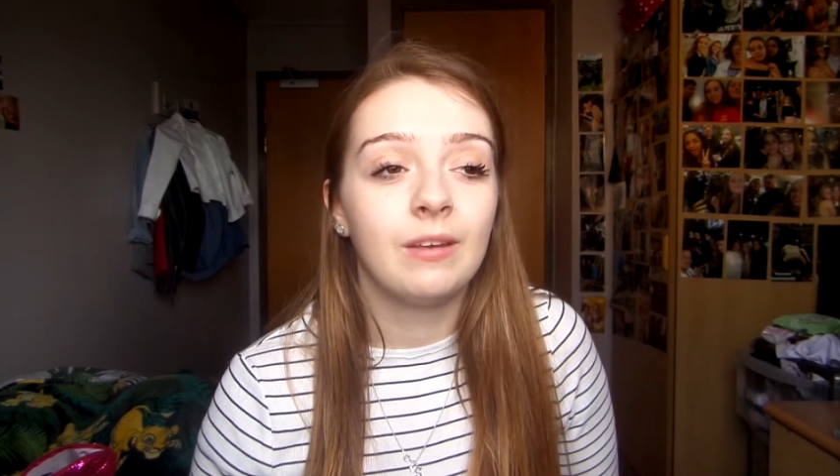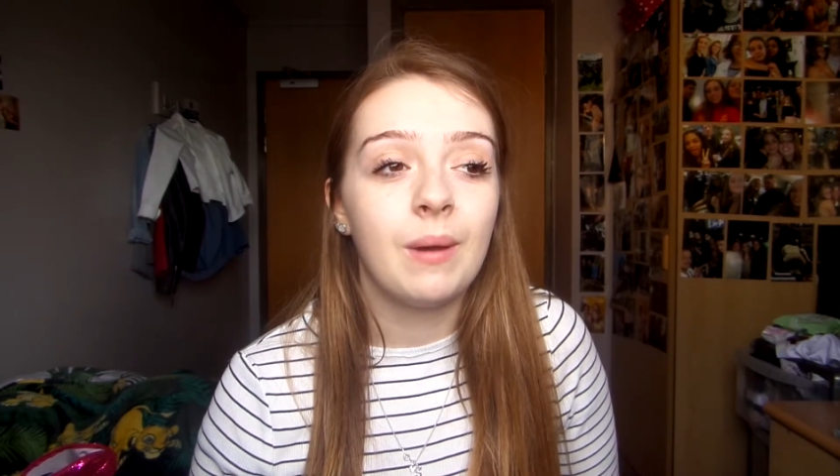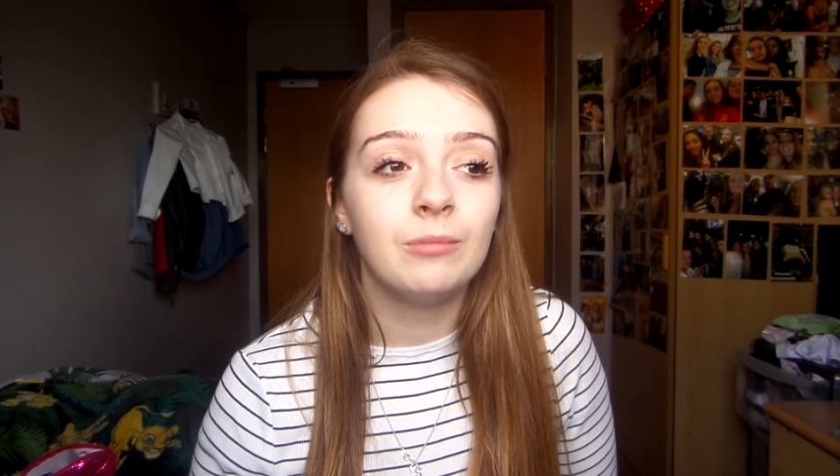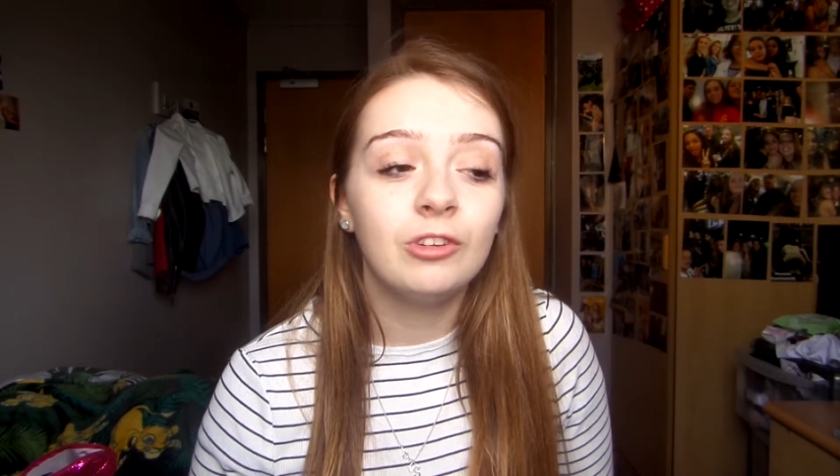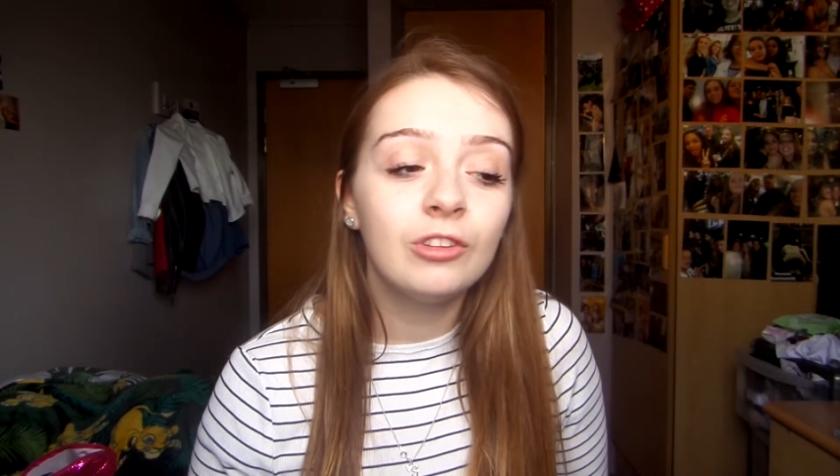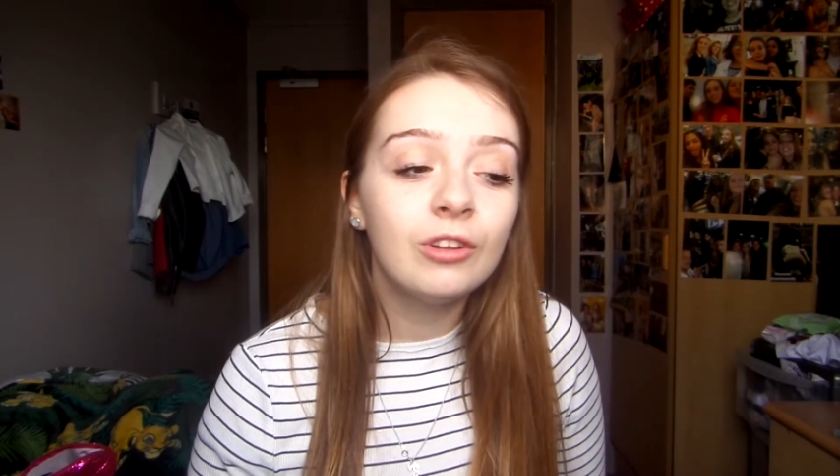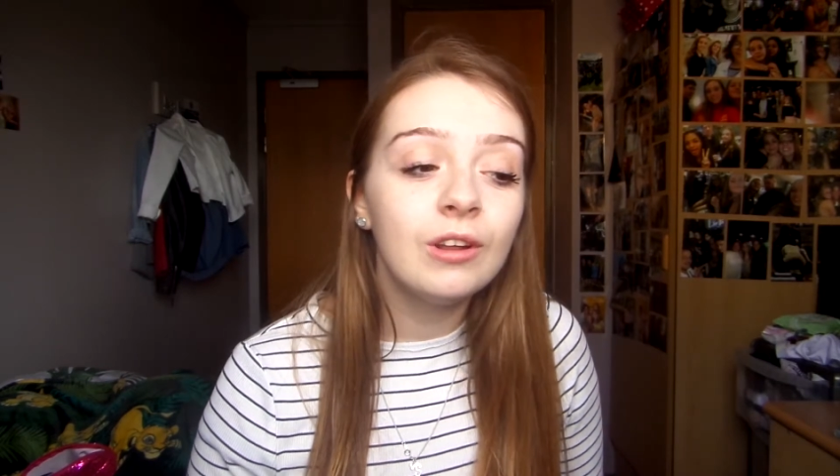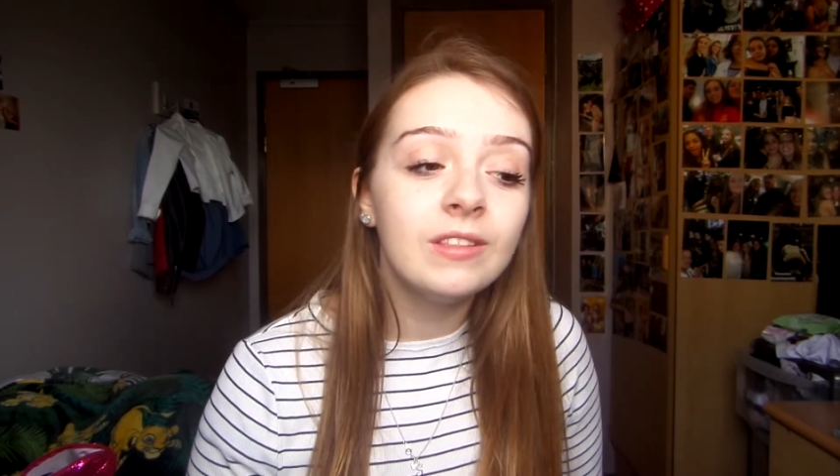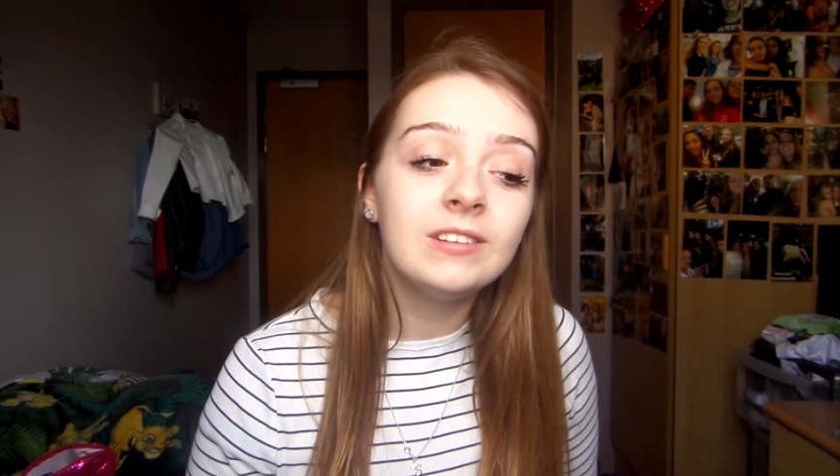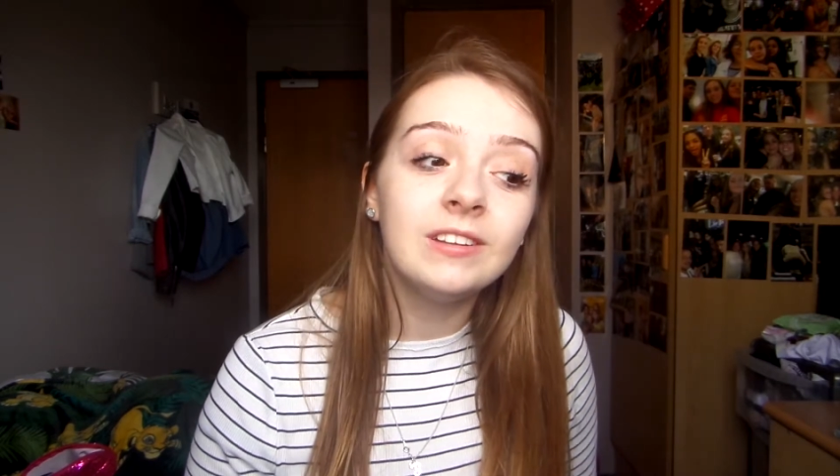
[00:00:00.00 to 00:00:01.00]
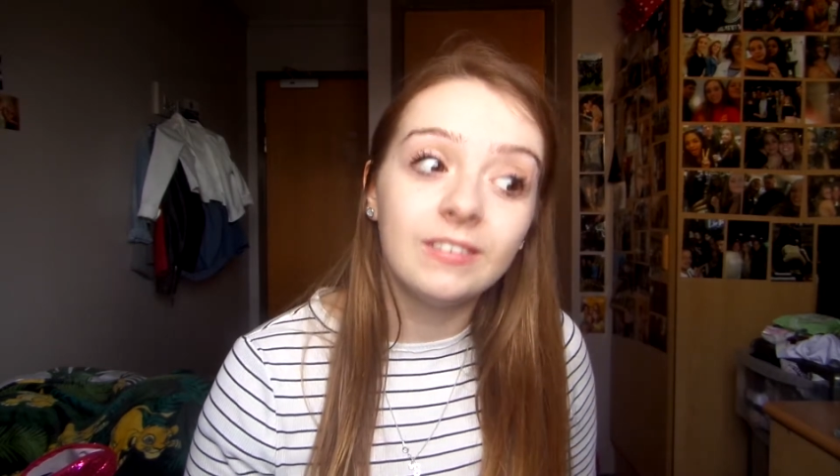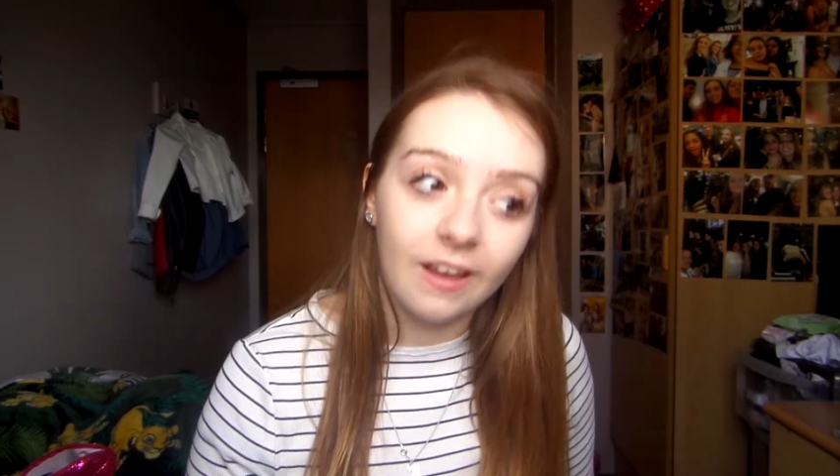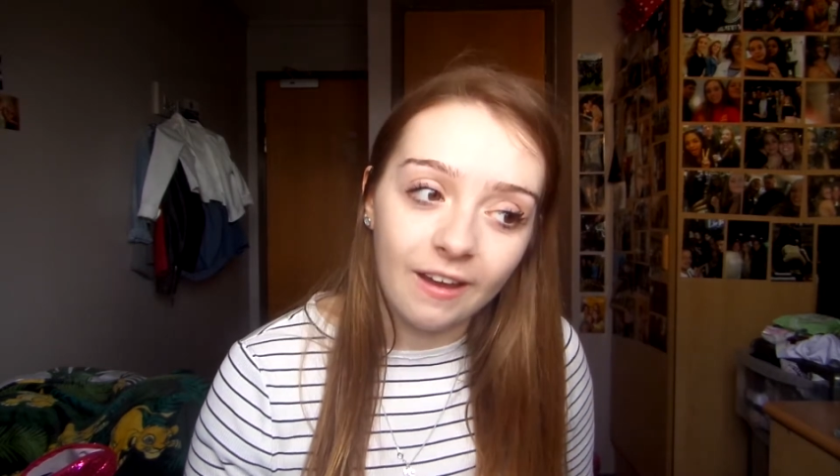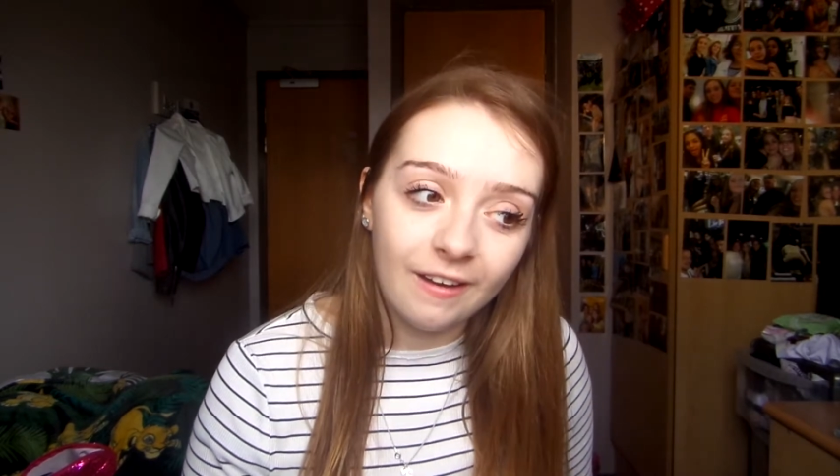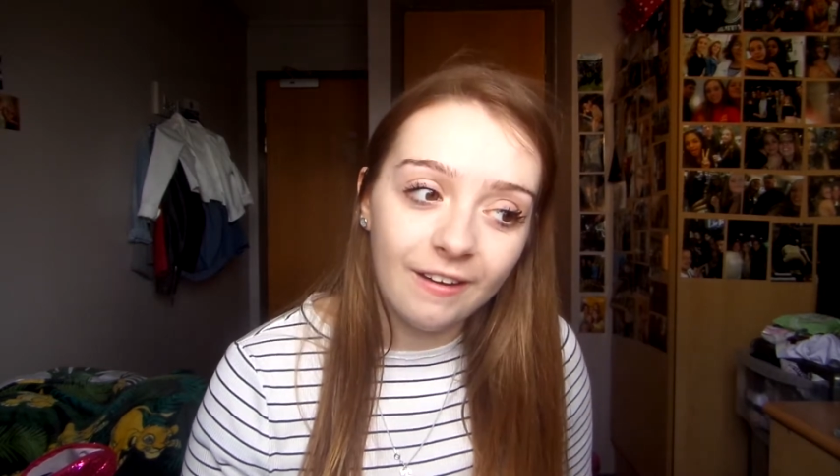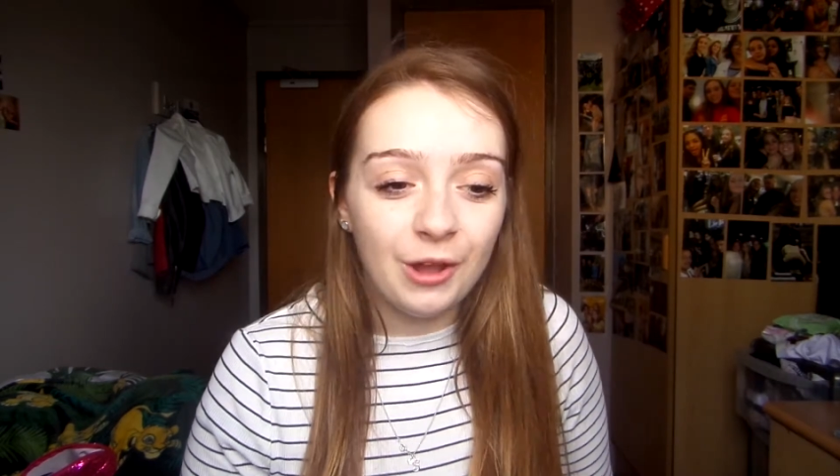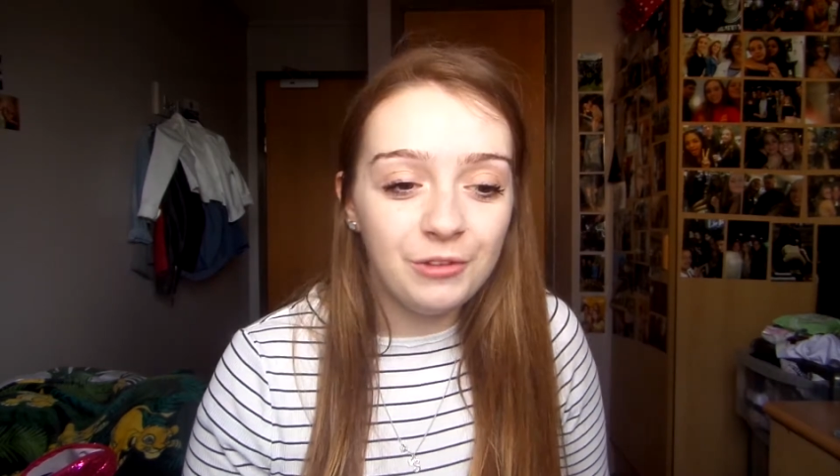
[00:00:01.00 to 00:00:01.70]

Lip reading: So I'm just doing the dessert.